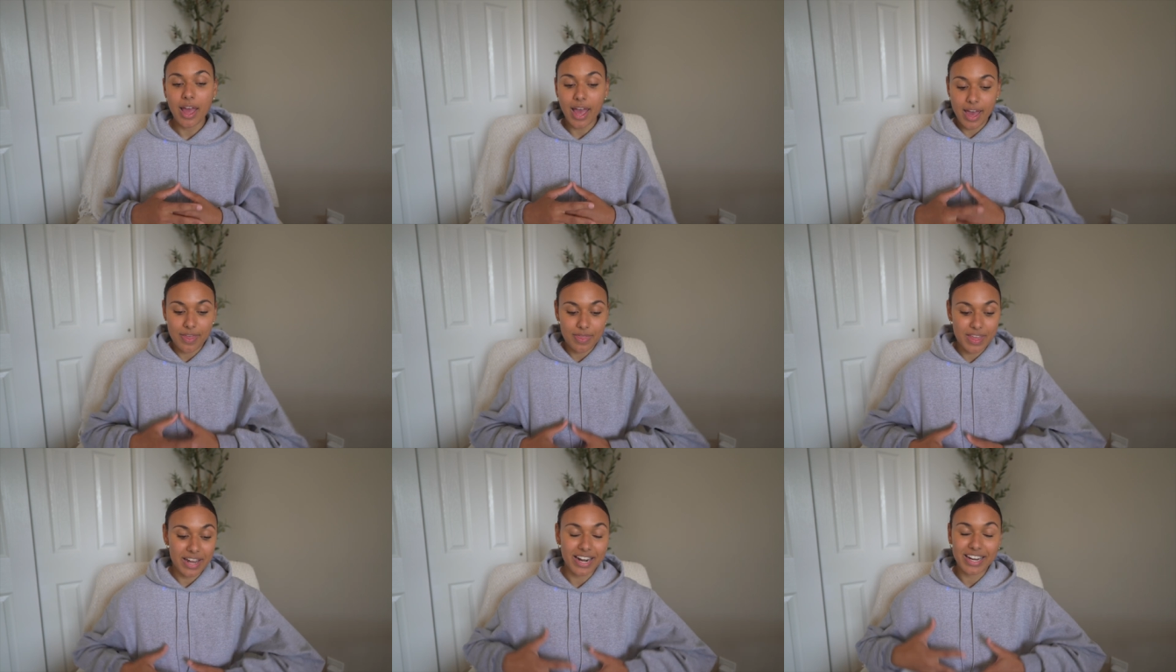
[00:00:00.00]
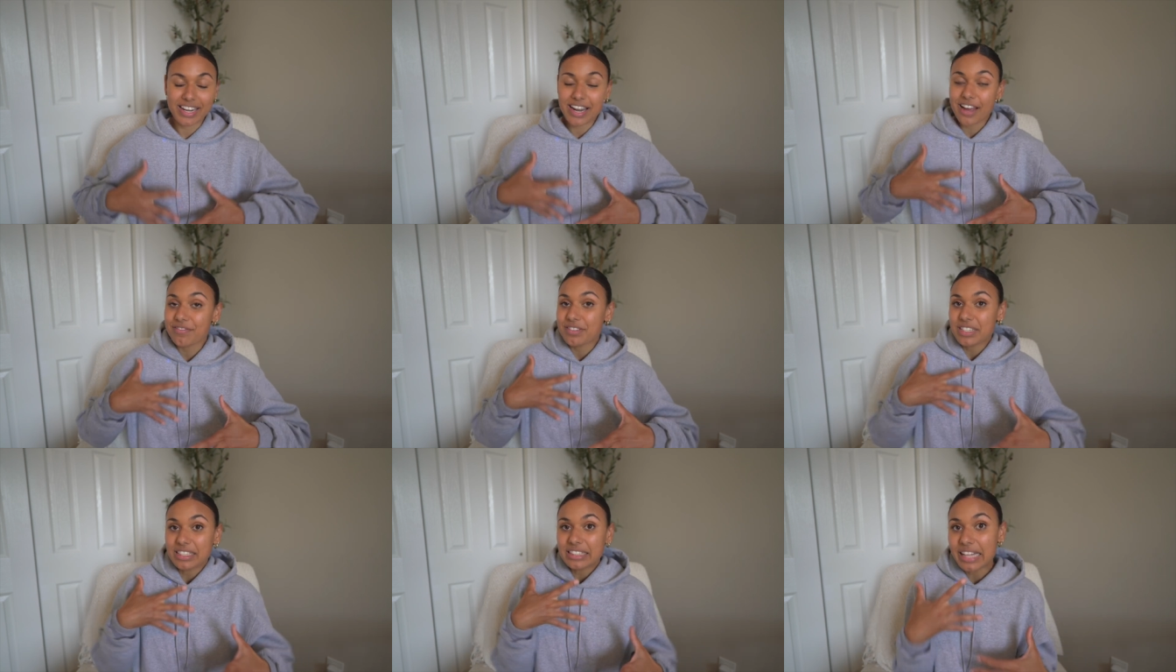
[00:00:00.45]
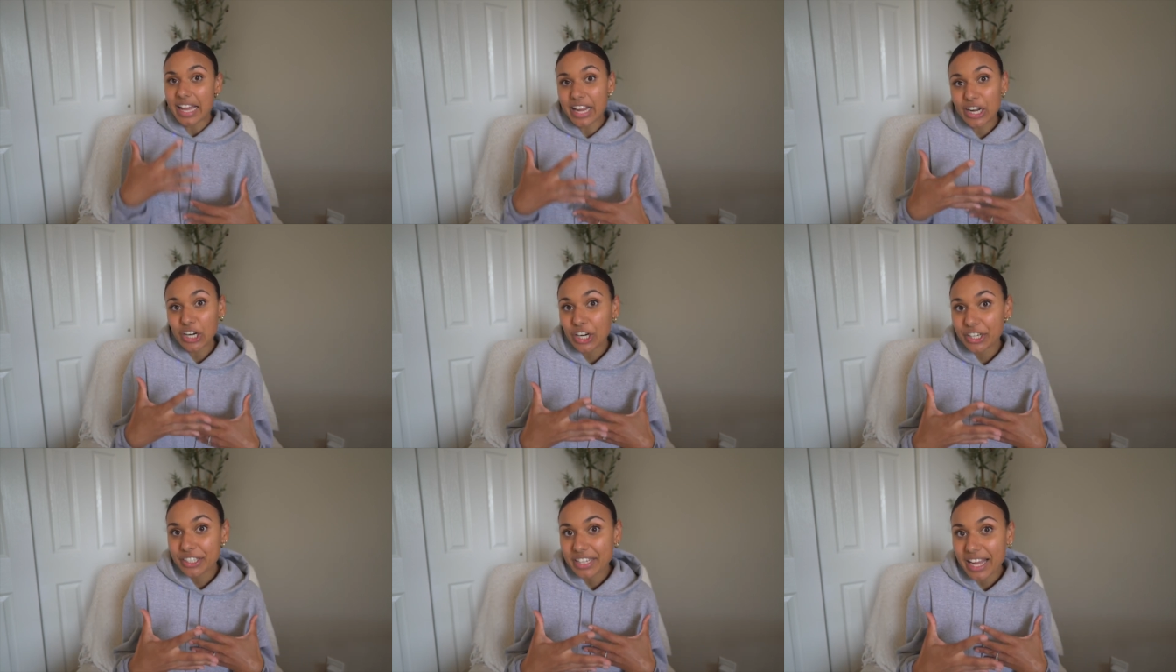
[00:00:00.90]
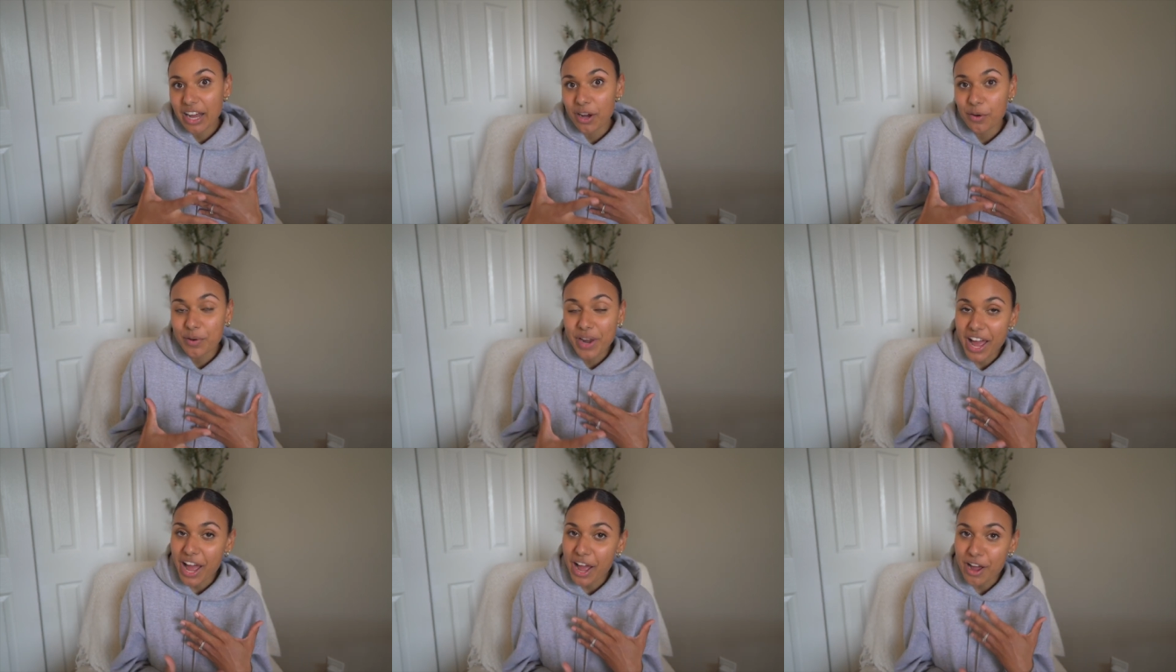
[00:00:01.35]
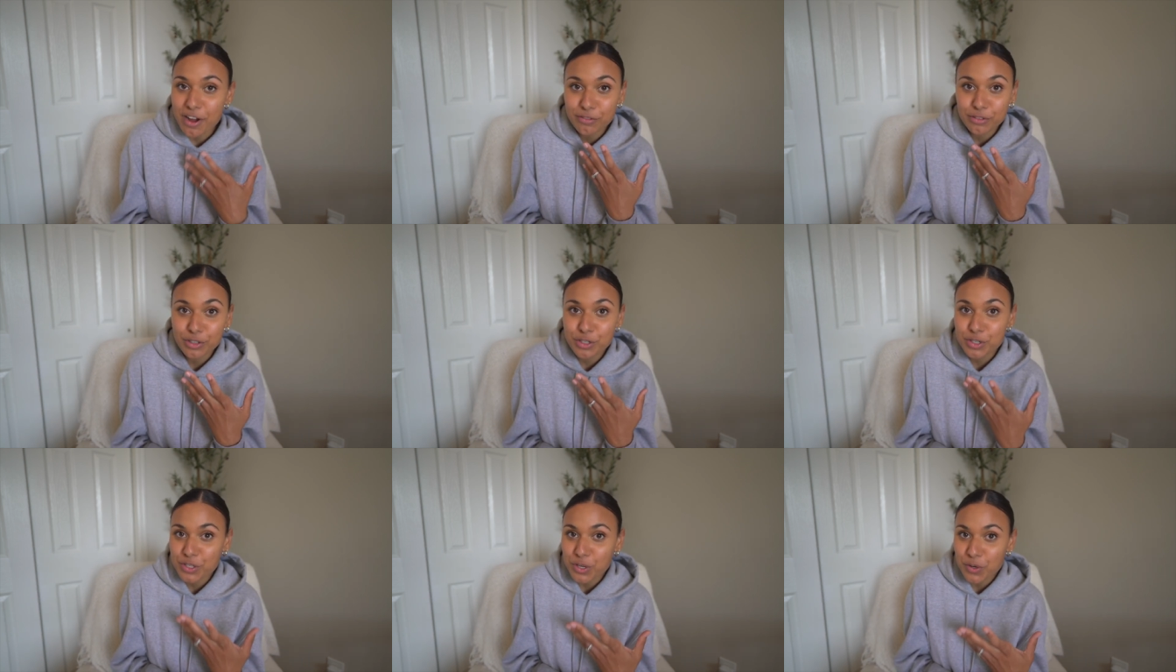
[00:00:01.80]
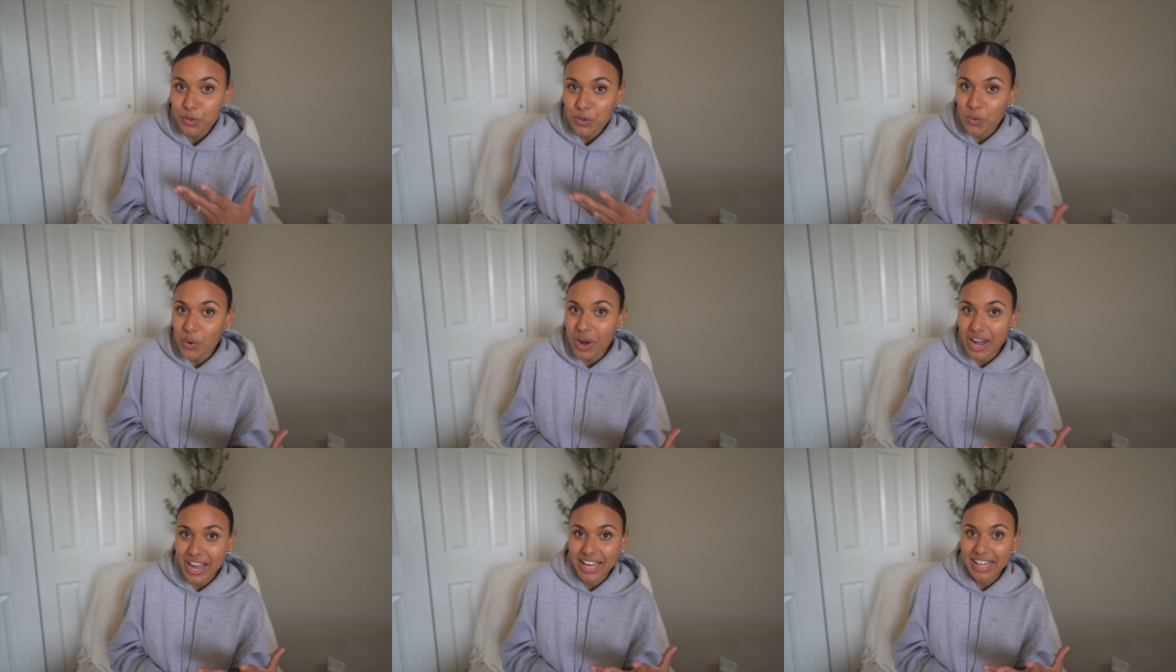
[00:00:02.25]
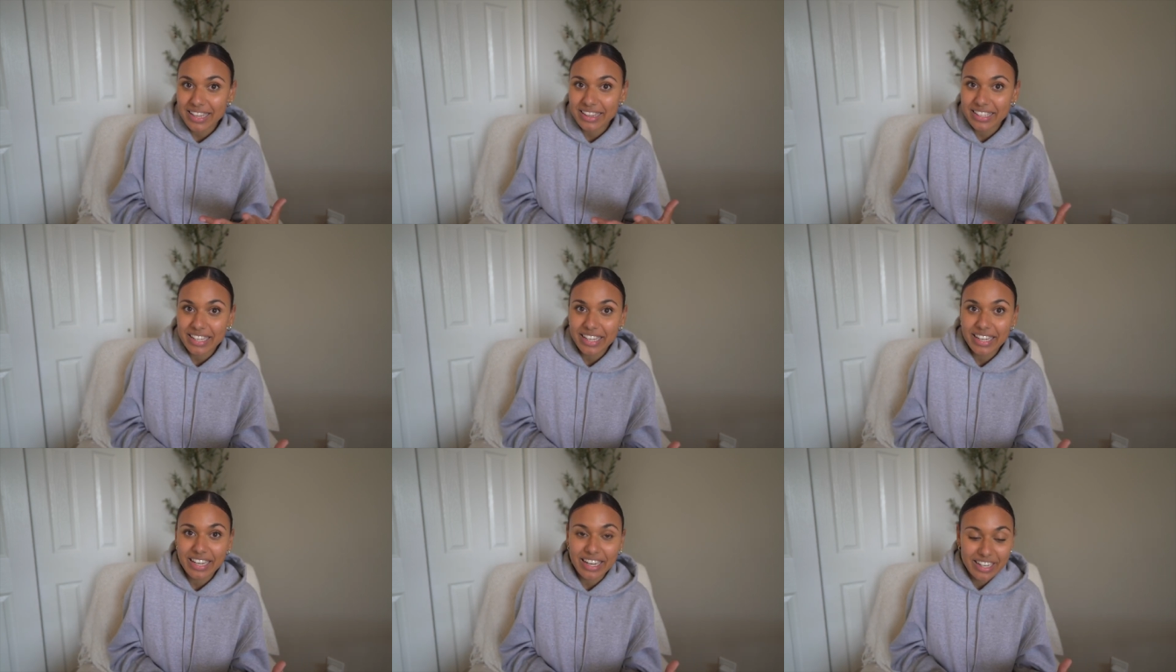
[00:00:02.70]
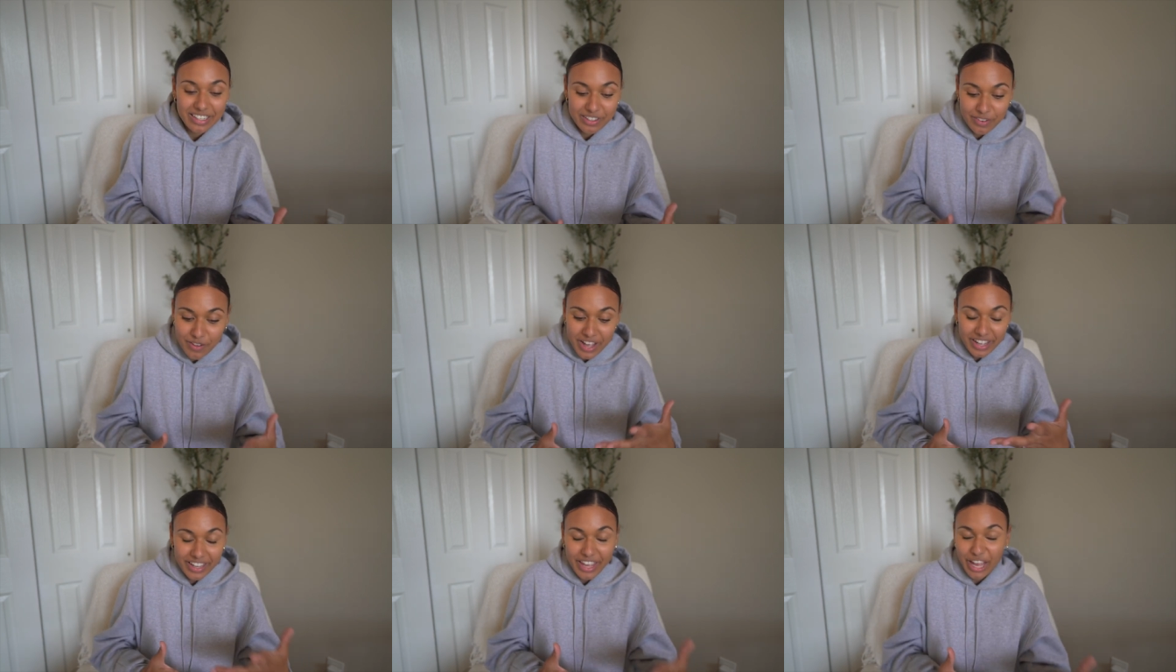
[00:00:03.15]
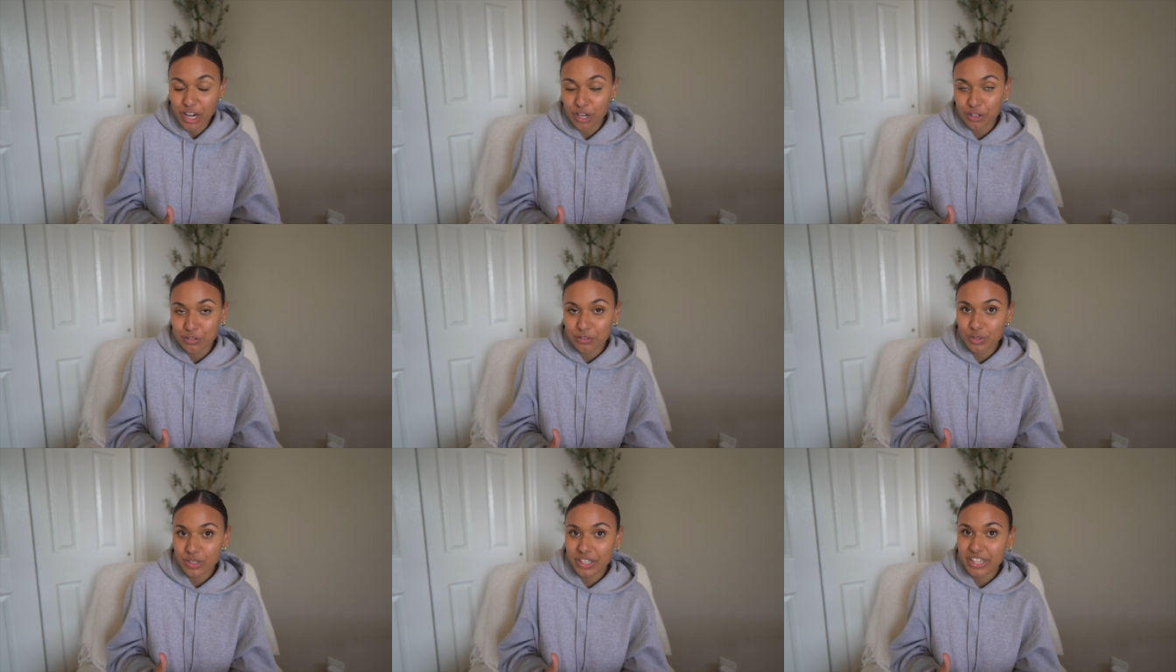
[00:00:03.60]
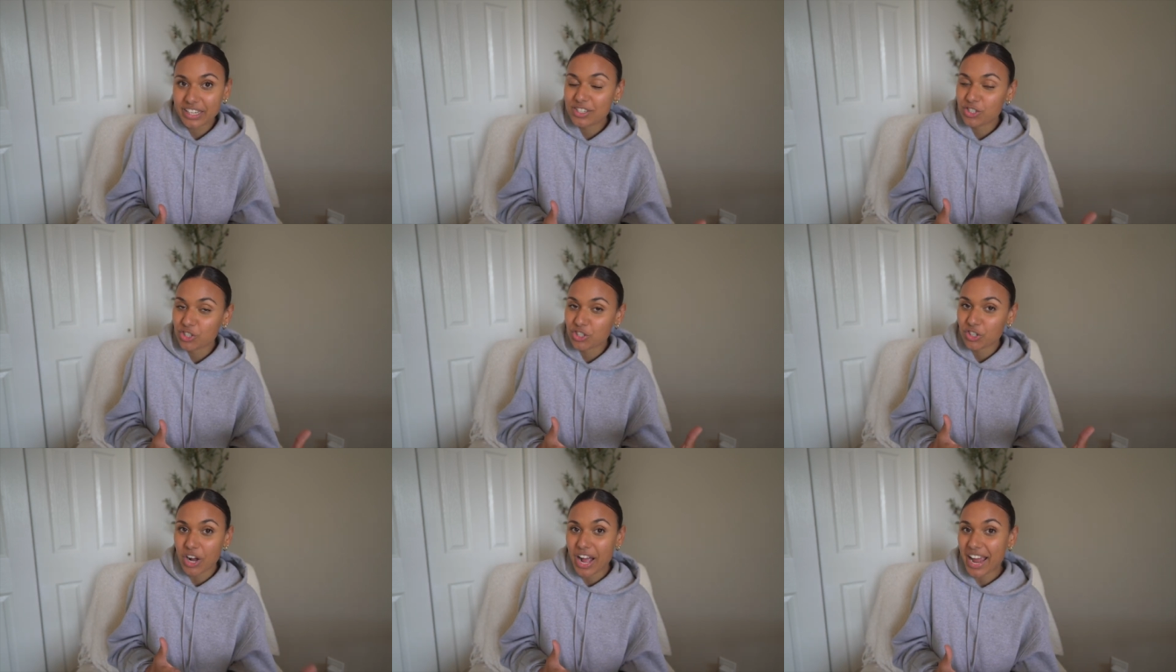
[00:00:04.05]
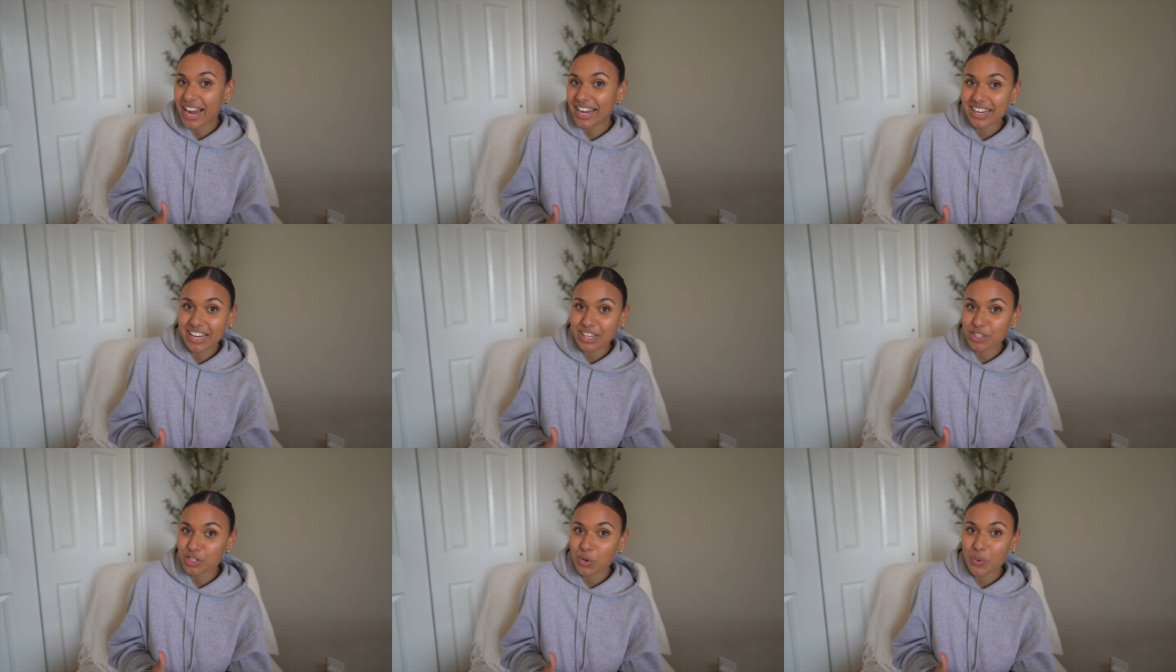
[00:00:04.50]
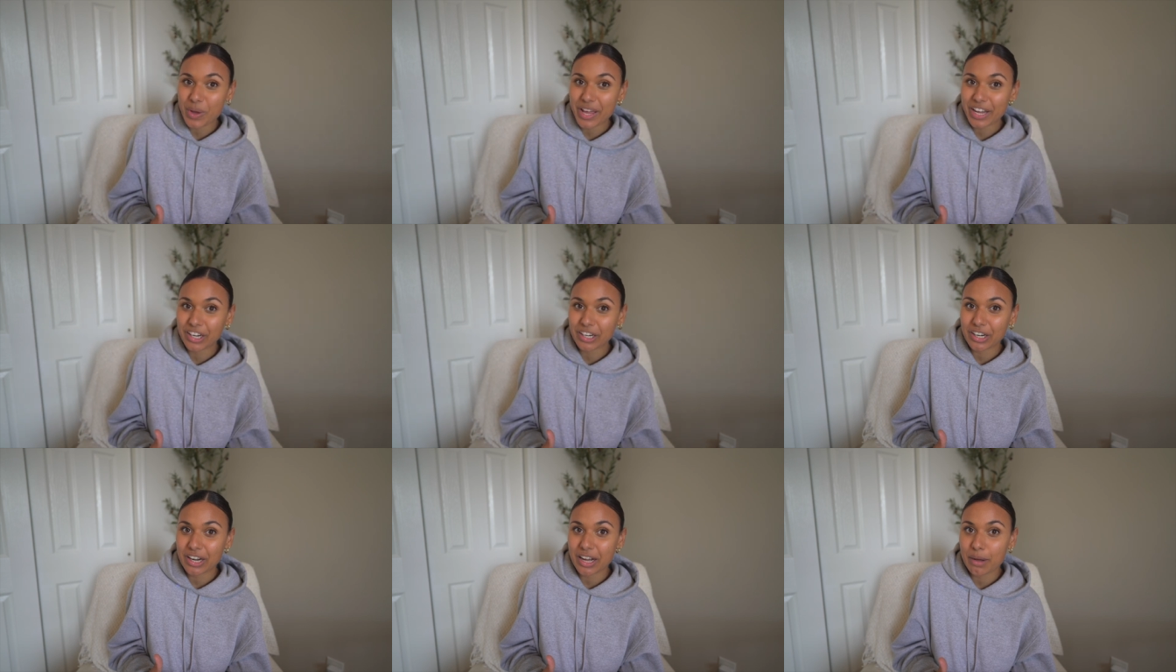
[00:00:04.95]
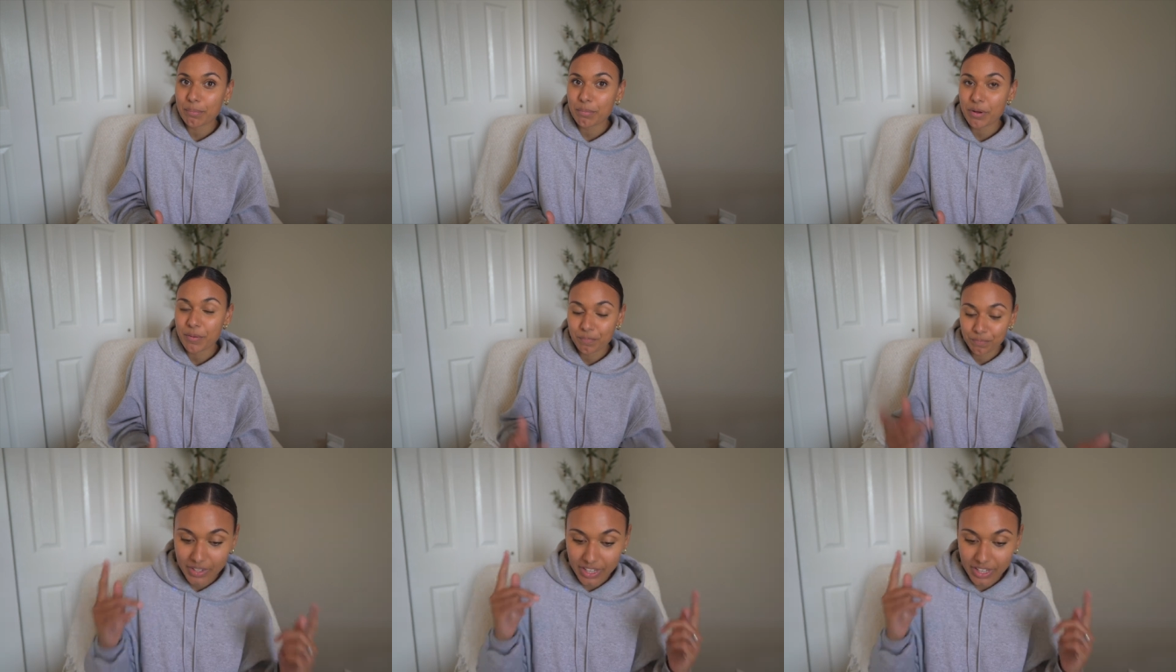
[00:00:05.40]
and then I'd have to lay her down ever so quietly and carefully, trying not to wake her up.